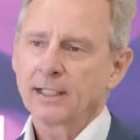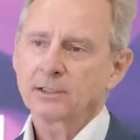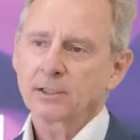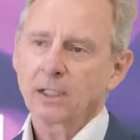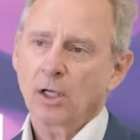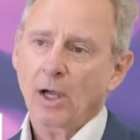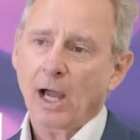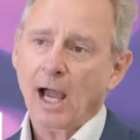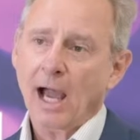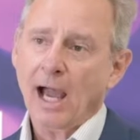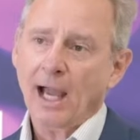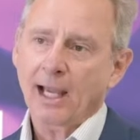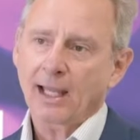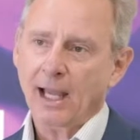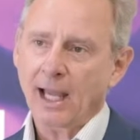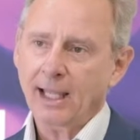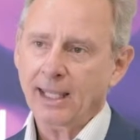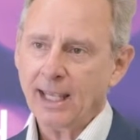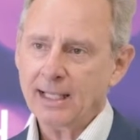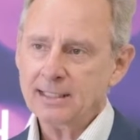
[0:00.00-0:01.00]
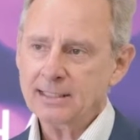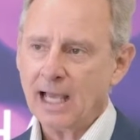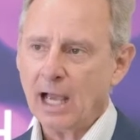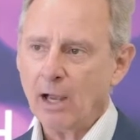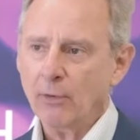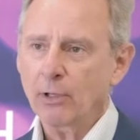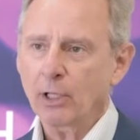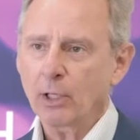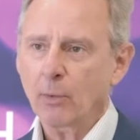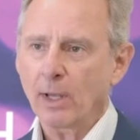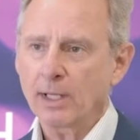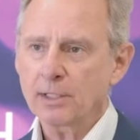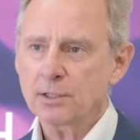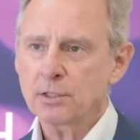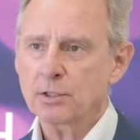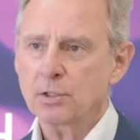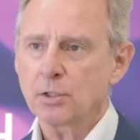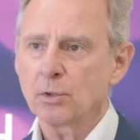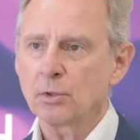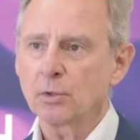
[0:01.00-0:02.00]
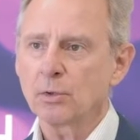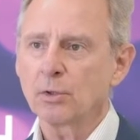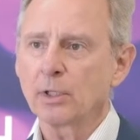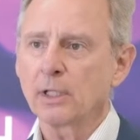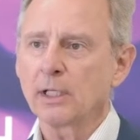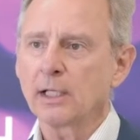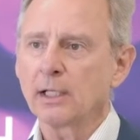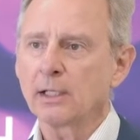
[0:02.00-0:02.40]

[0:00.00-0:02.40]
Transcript: And so I guess our request to